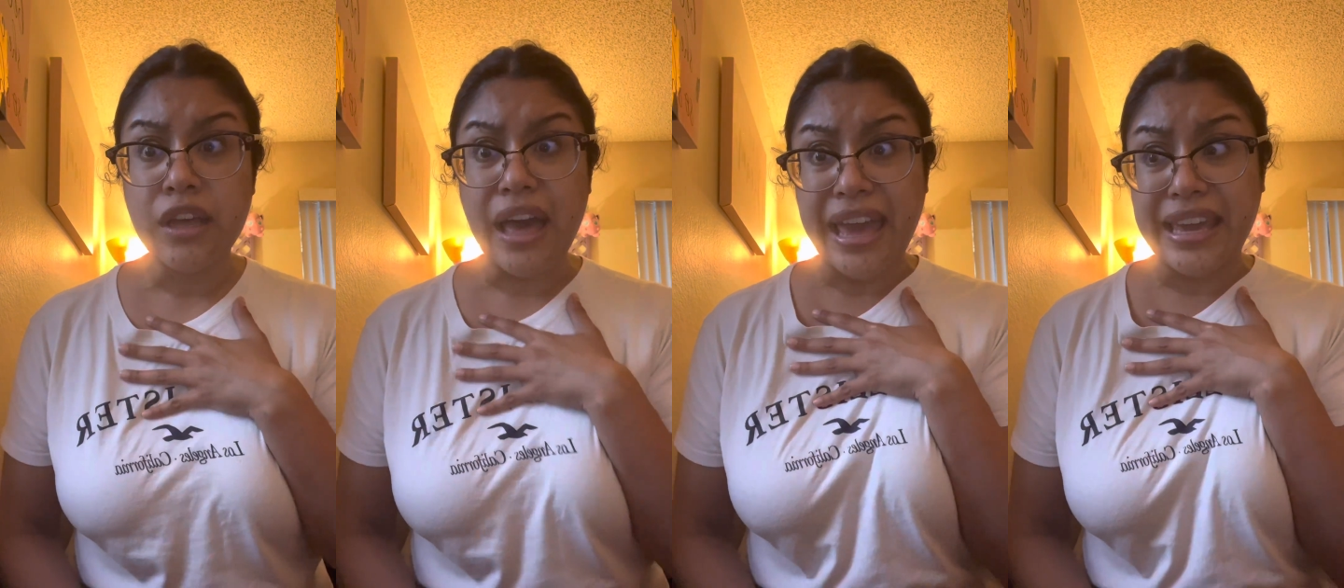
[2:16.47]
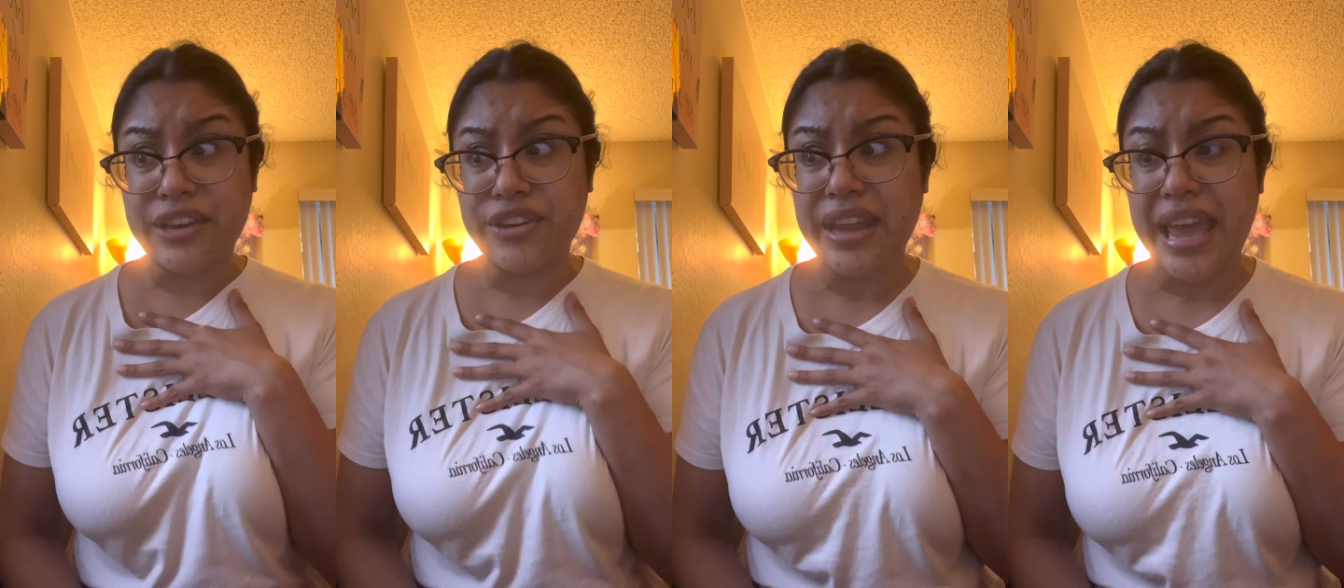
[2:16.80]
I
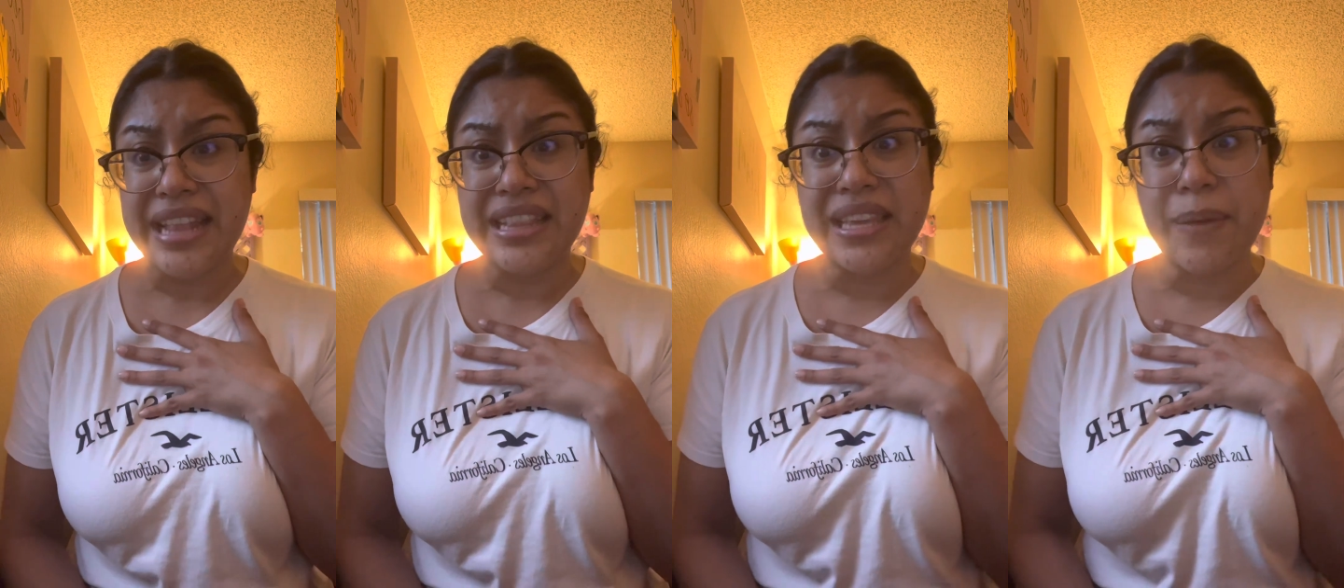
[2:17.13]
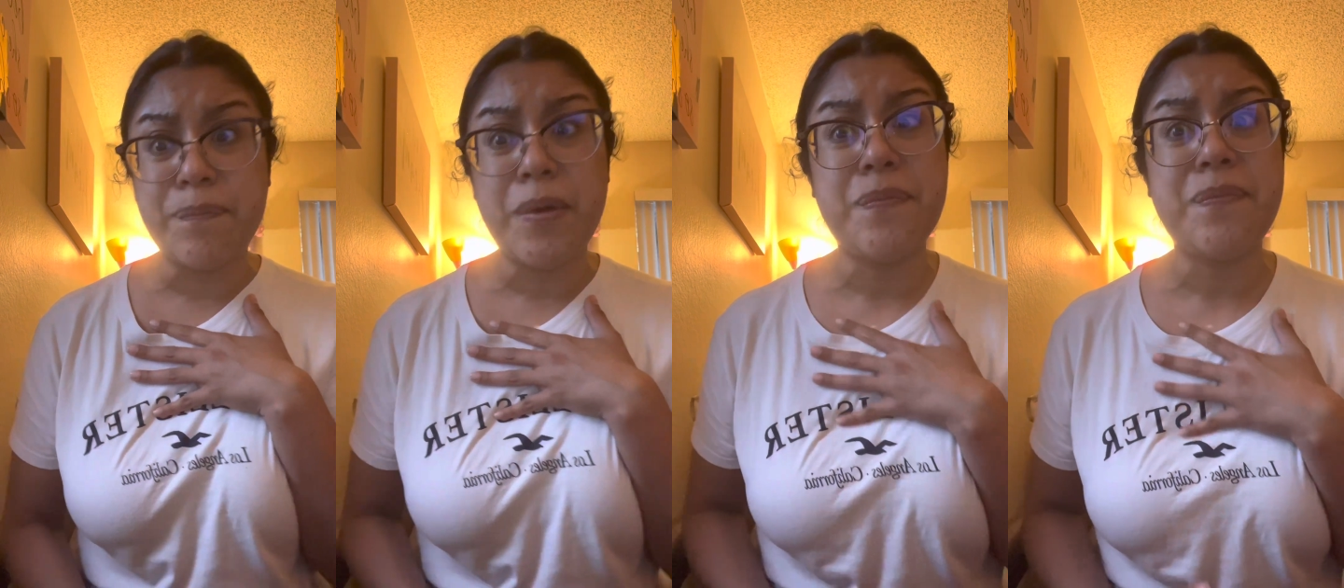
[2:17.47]
could end
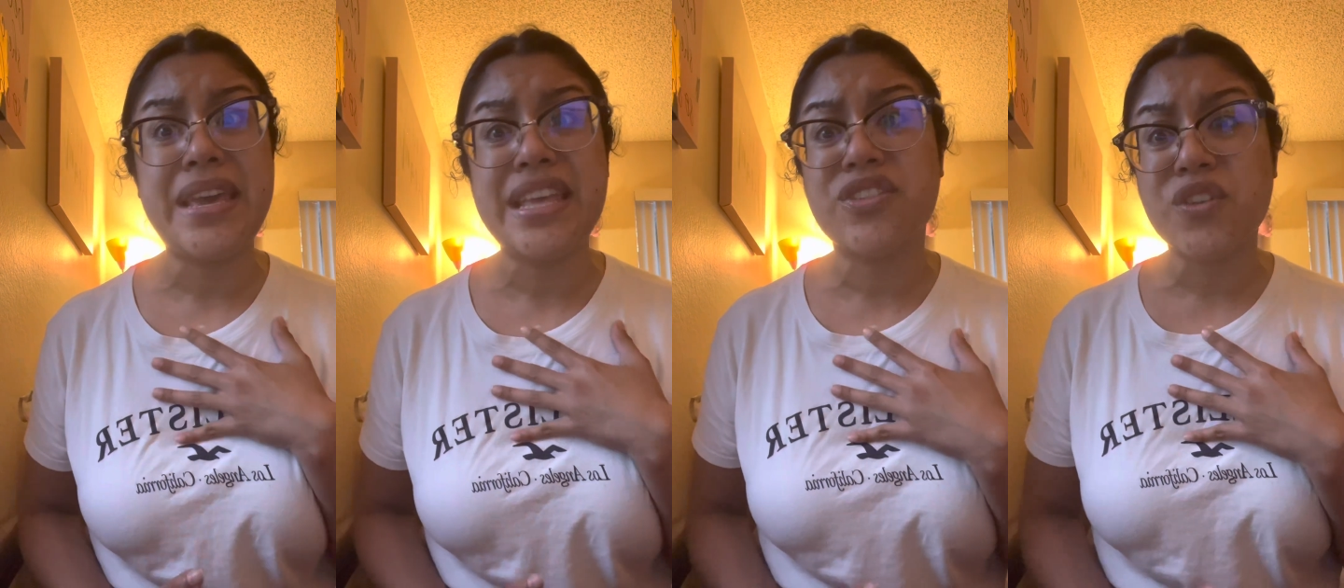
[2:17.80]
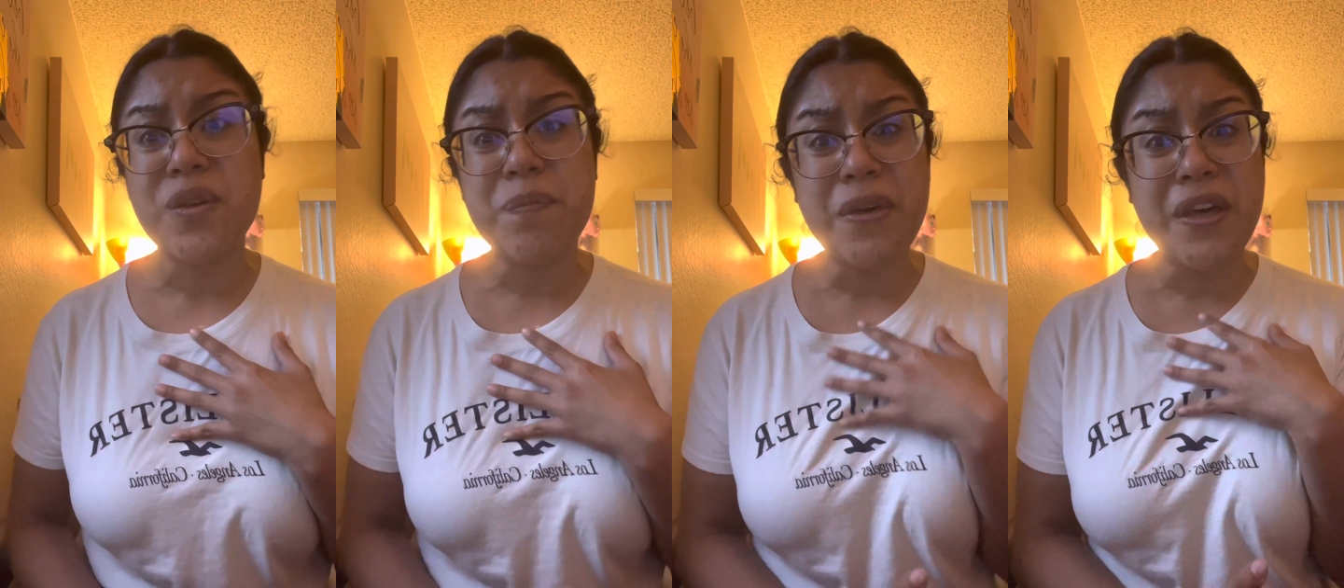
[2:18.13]
up a
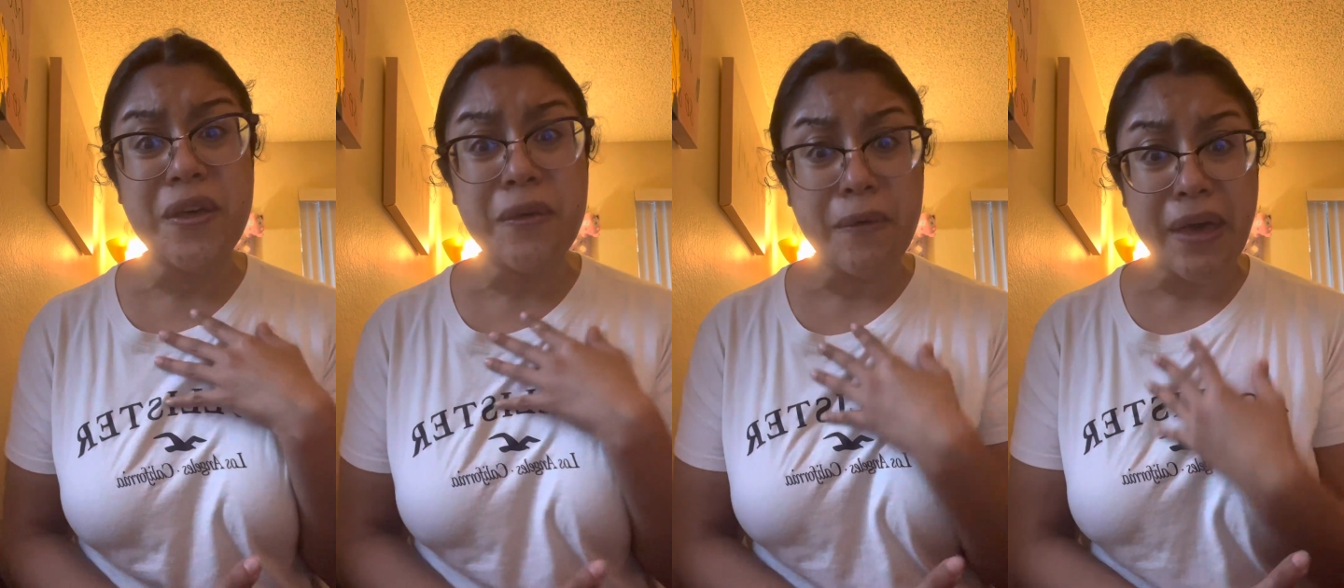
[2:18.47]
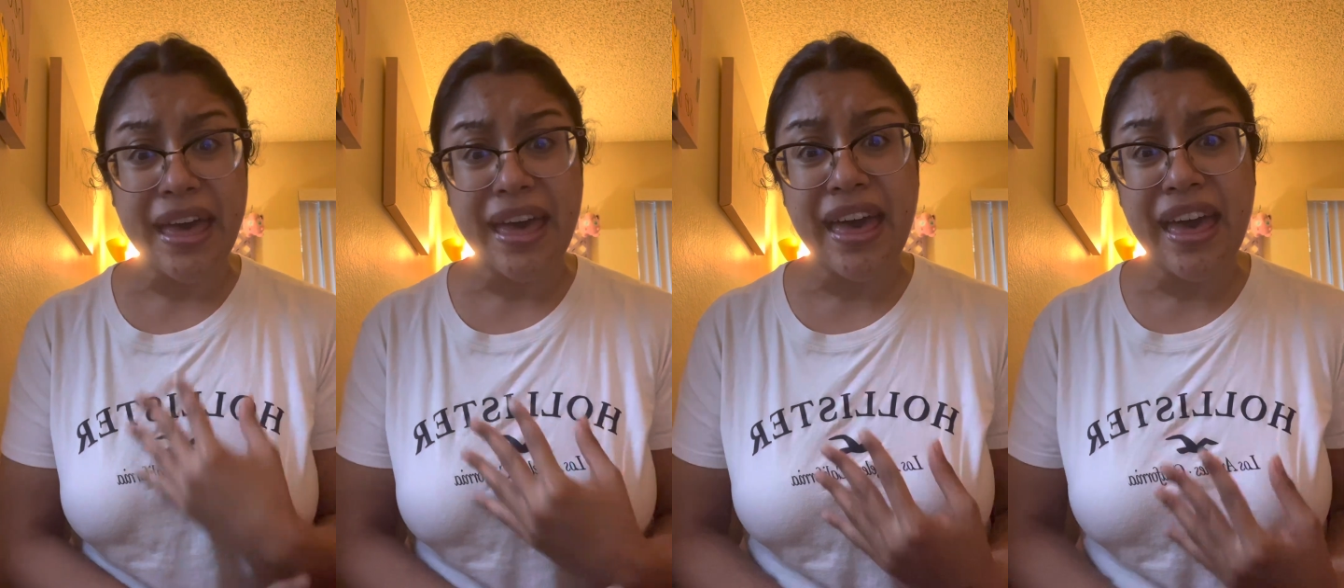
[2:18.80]
miserable
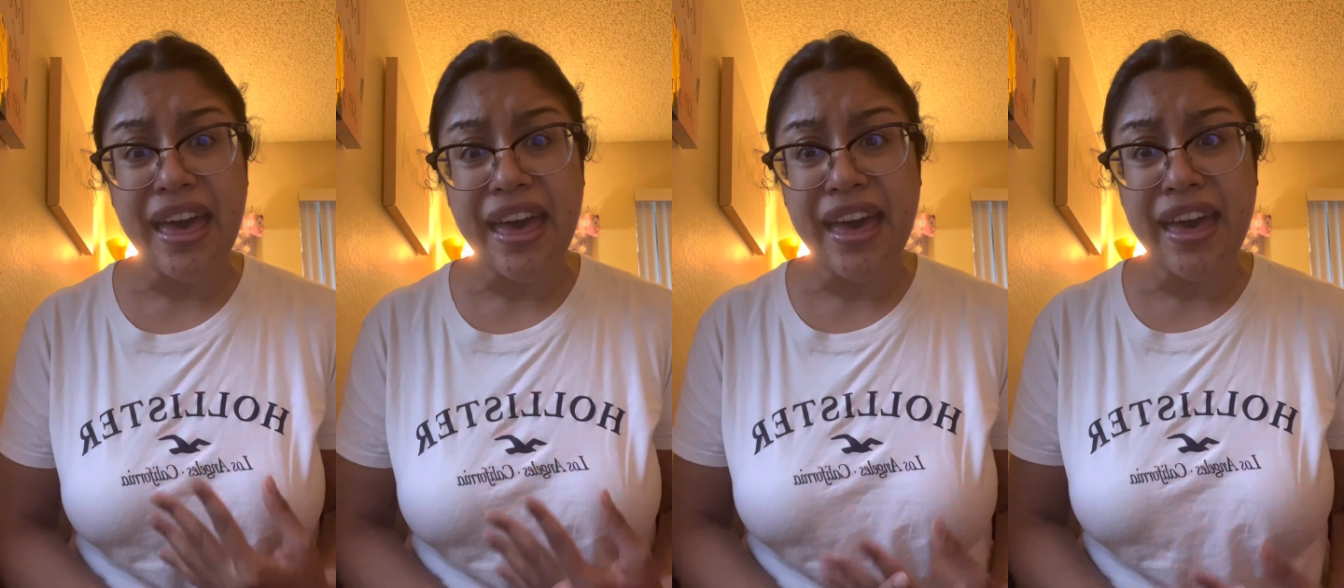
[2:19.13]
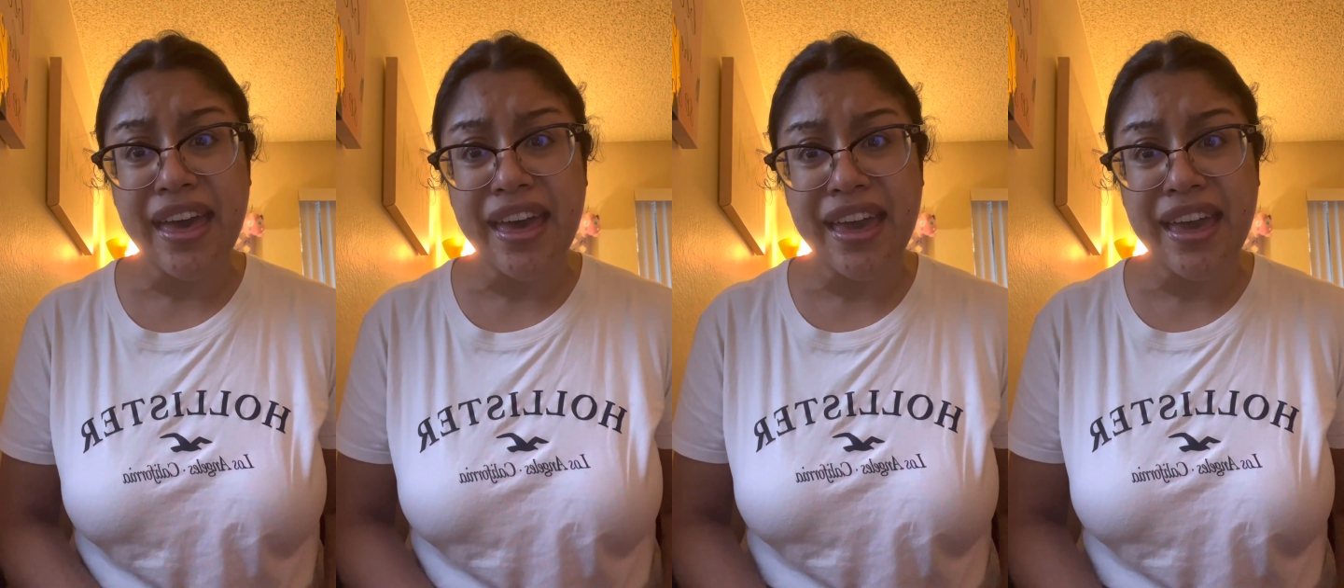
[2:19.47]
life